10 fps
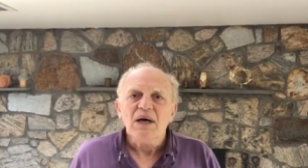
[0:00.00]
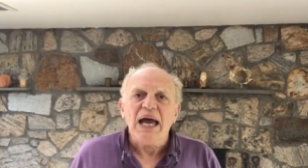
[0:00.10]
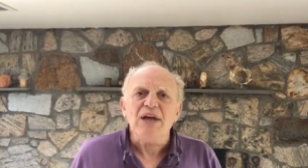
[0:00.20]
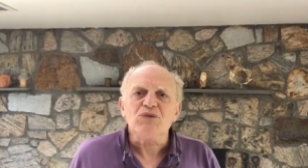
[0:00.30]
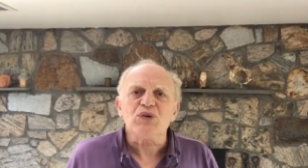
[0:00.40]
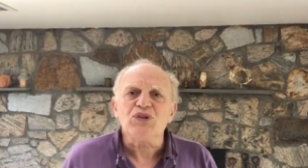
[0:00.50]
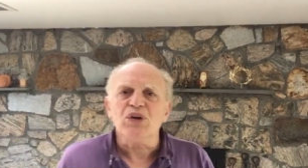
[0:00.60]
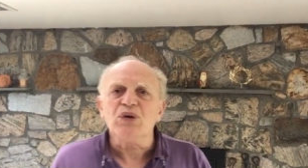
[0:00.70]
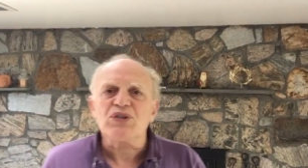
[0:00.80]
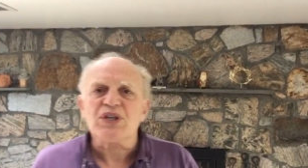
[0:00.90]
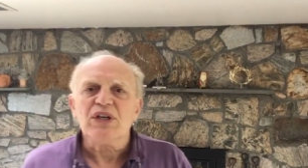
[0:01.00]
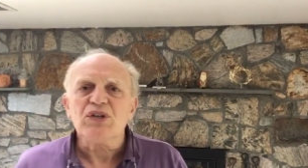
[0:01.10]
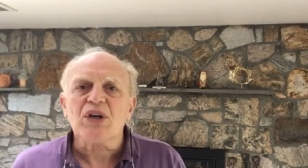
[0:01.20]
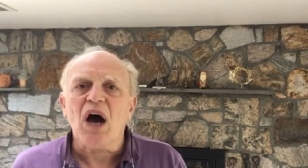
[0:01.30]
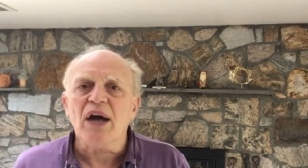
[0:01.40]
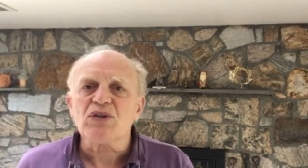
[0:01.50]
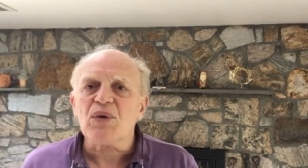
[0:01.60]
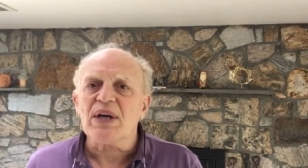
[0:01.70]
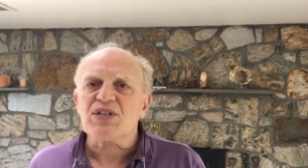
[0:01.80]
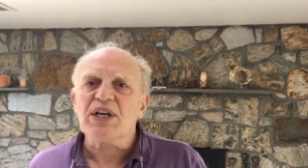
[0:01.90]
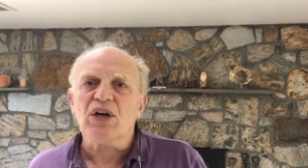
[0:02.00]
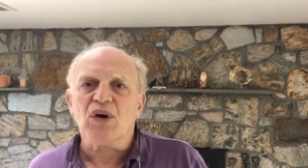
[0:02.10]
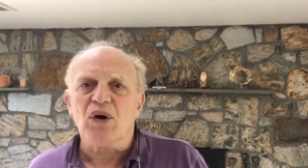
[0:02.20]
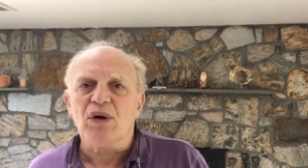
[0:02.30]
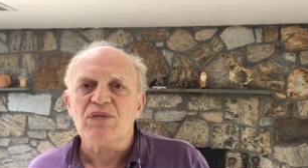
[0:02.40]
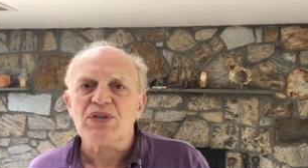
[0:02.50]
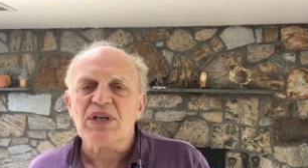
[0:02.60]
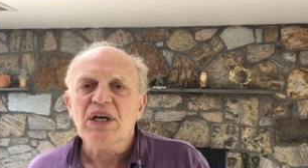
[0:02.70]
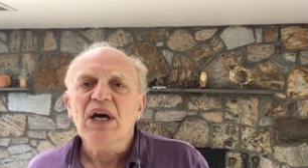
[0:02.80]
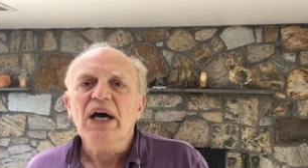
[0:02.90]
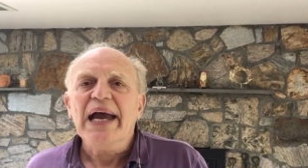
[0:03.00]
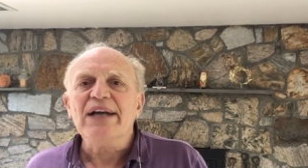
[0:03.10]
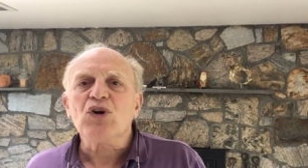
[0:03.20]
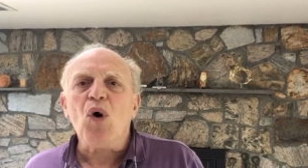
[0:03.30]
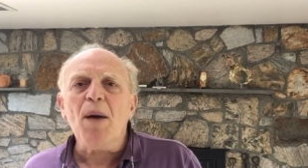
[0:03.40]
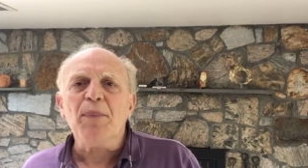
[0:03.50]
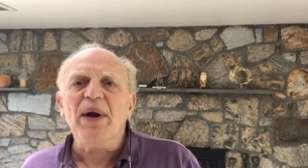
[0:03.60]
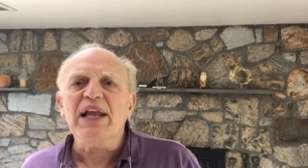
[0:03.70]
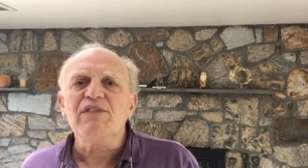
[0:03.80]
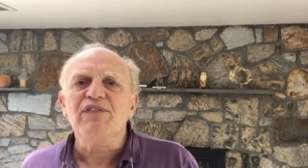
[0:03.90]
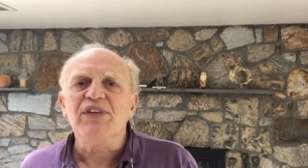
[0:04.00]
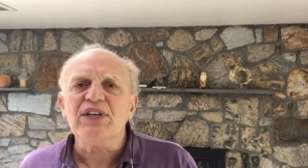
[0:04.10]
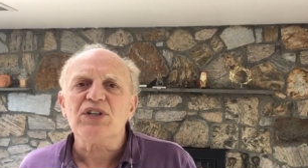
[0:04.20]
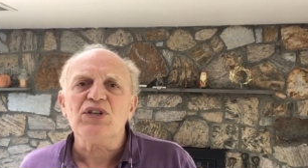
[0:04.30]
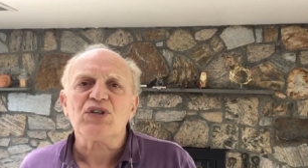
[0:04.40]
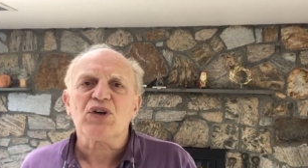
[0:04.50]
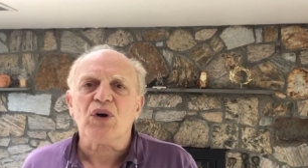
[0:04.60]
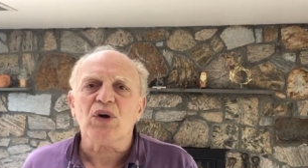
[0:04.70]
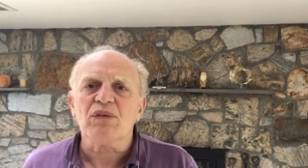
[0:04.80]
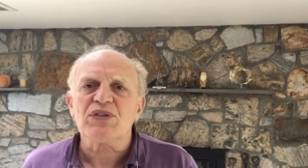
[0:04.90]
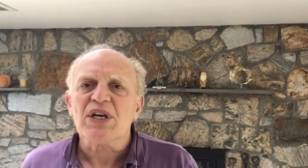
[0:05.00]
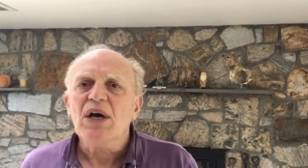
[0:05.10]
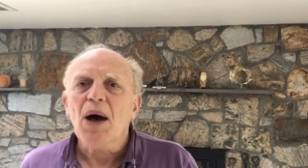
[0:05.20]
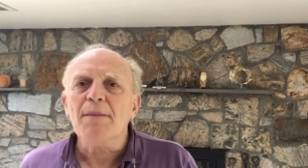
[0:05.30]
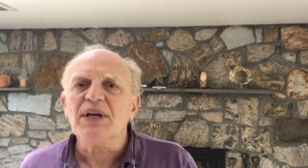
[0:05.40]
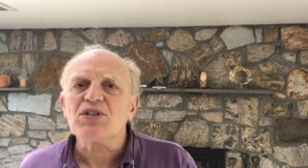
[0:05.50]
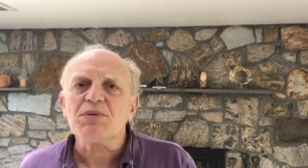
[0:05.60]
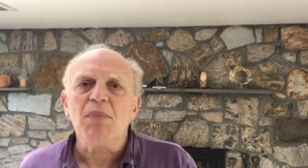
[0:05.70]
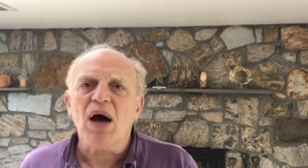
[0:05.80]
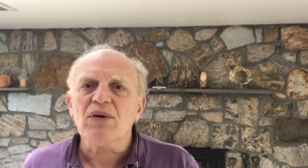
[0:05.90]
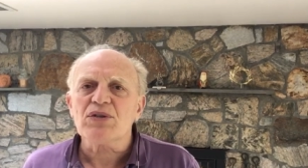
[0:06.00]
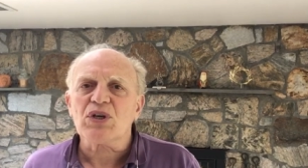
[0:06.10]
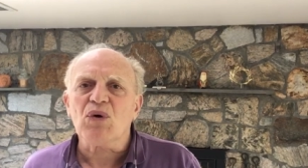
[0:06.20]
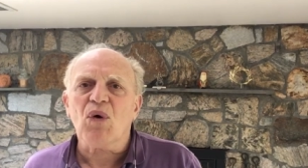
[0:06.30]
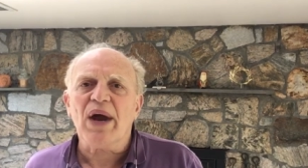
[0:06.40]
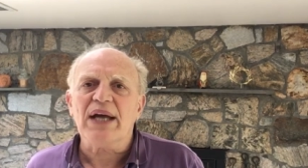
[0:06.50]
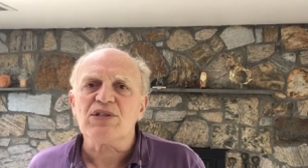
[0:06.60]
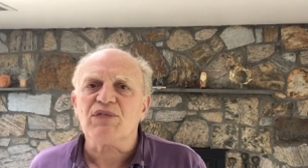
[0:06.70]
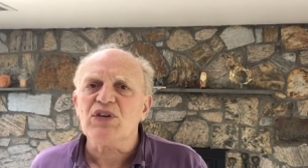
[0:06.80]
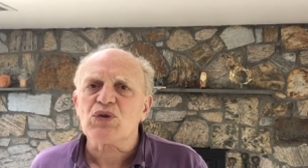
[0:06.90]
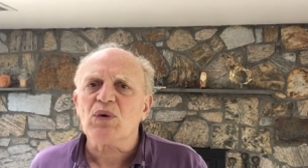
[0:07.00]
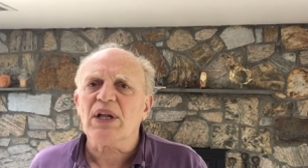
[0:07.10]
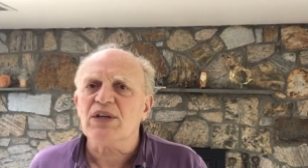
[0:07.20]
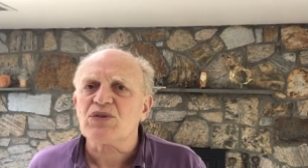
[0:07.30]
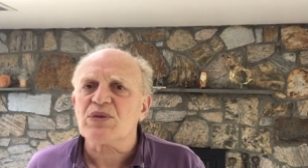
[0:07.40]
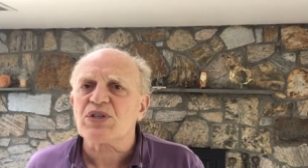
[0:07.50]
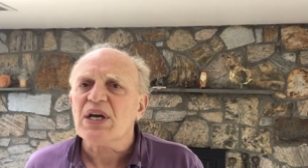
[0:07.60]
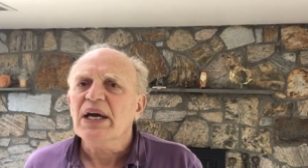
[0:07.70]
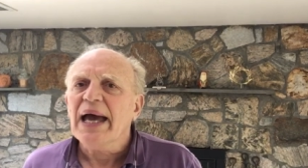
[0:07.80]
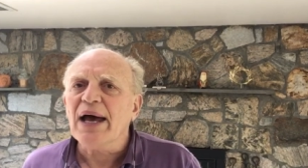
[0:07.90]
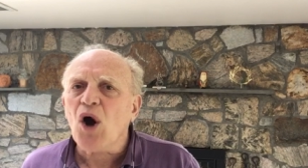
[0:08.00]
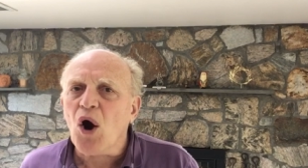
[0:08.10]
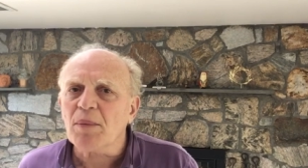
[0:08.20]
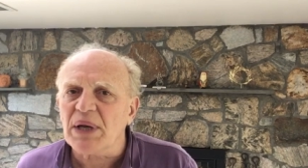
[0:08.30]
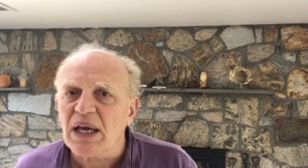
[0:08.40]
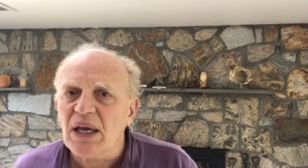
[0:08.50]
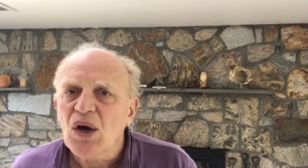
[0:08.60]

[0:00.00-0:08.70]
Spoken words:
Introduce contrasting curves. Incorporating vintage curves amidst modern decor adds visual interest and harmony.